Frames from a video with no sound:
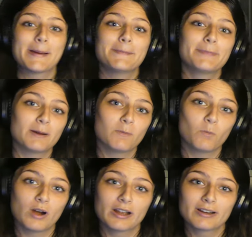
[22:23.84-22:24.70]
But
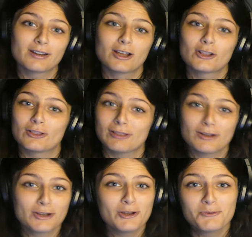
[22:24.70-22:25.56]
one,
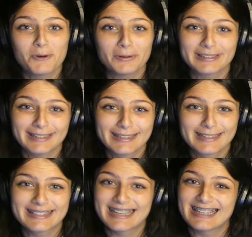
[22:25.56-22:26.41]
look who Walt
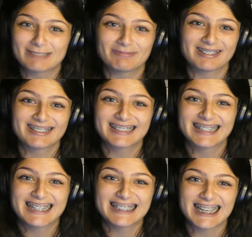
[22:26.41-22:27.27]
is. He's the person
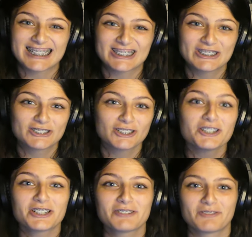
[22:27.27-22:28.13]
that he's actually
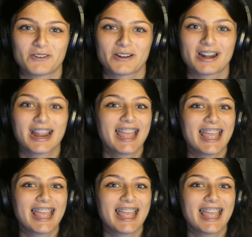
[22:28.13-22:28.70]
searching for.